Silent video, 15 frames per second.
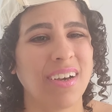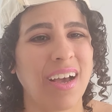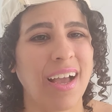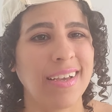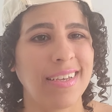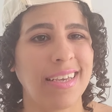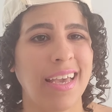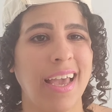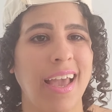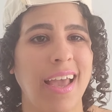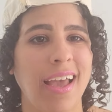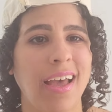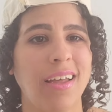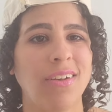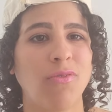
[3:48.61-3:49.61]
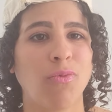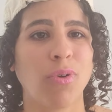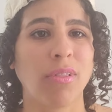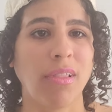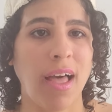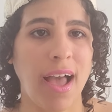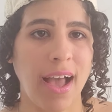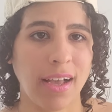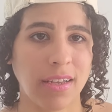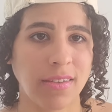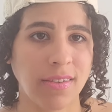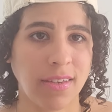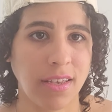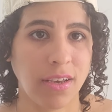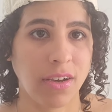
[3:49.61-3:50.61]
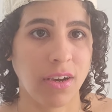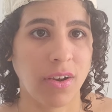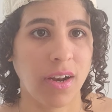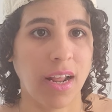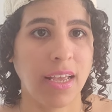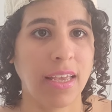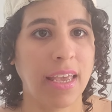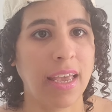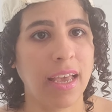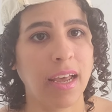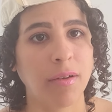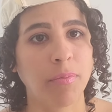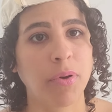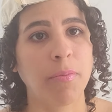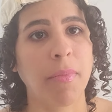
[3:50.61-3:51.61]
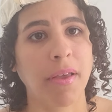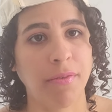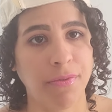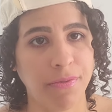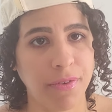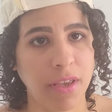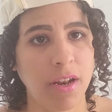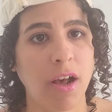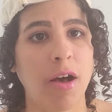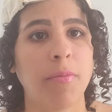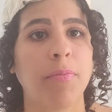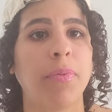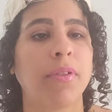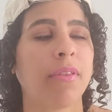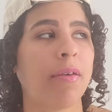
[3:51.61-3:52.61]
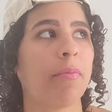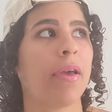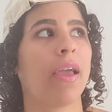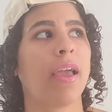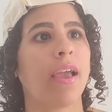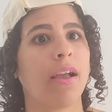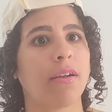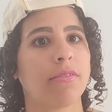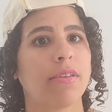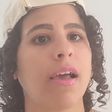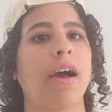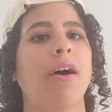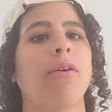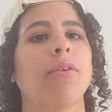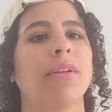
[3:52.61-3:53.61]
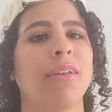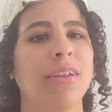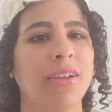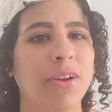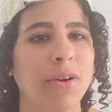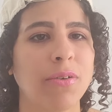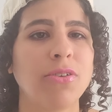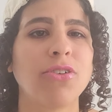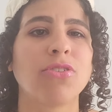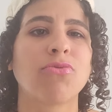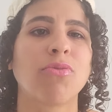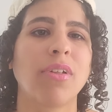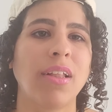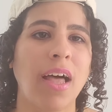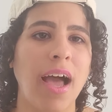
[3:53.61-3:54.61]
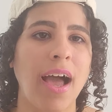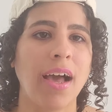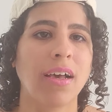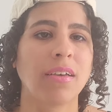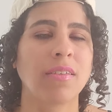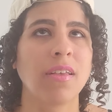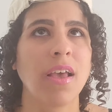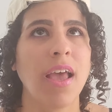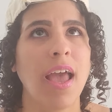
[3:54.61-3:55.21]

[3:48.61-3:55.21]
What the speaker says: I can't relax here, and I can't put my feet up and let my hair down, and just relax.